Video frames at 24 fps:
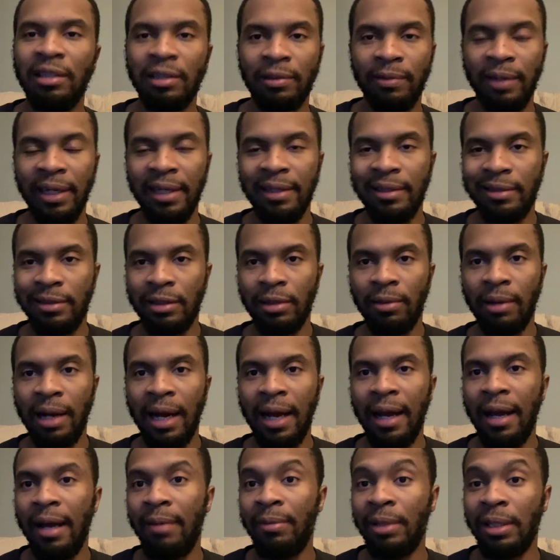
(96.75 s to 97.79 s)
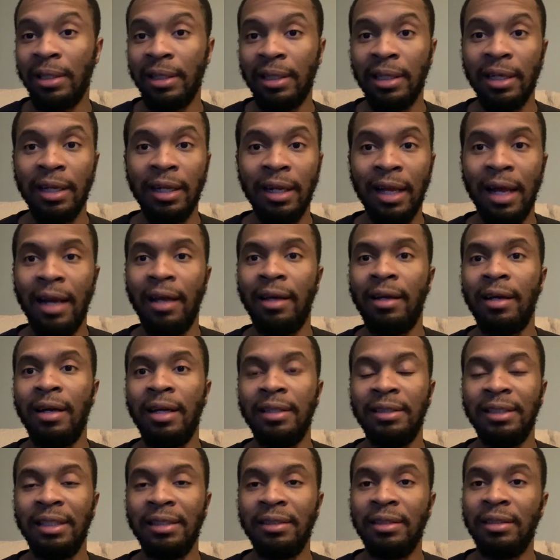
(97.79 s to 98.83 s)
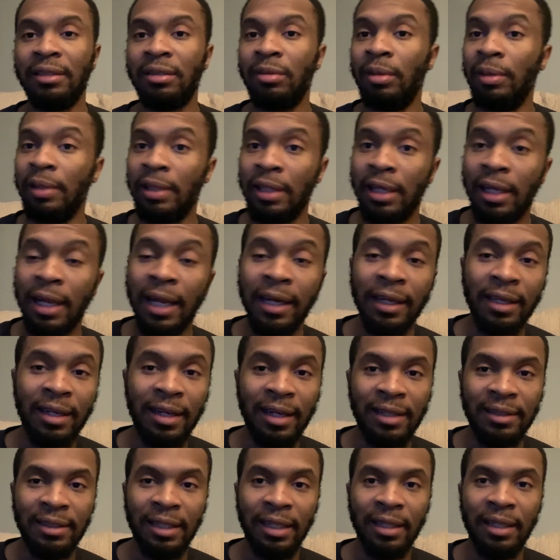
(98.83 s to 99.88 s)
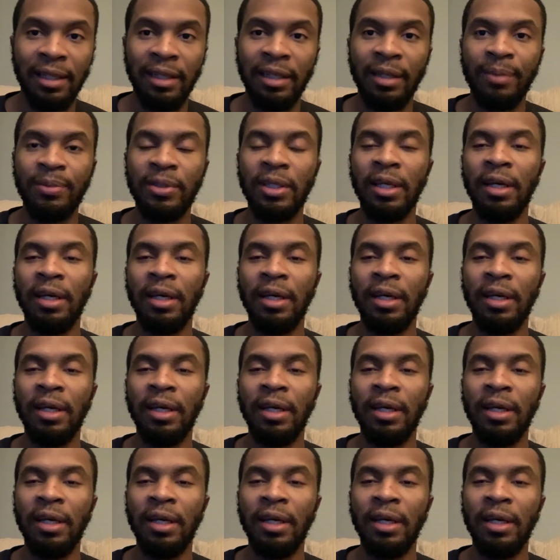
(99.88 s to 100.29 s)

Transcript: rating is so high, I'm going to get a lot of contact dunks, I'm going to get a lot of contact layups.